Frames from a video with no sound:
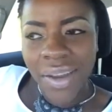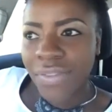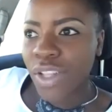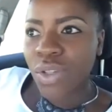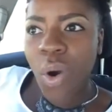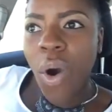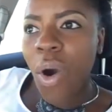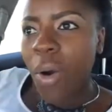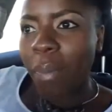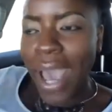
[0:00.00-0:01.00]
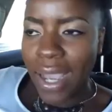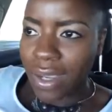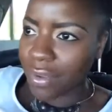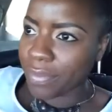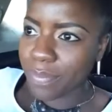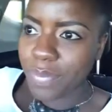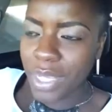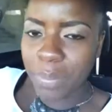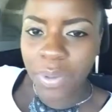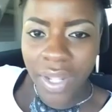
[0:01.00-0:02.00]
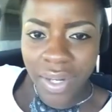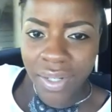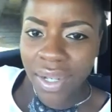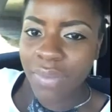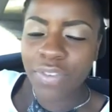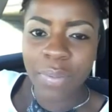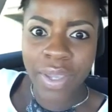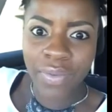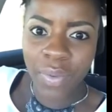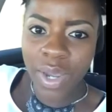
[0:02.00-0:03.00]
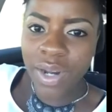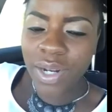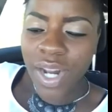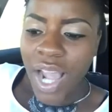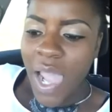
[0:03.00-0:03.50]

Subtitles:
out of this whole pack of people that had come from everywhere.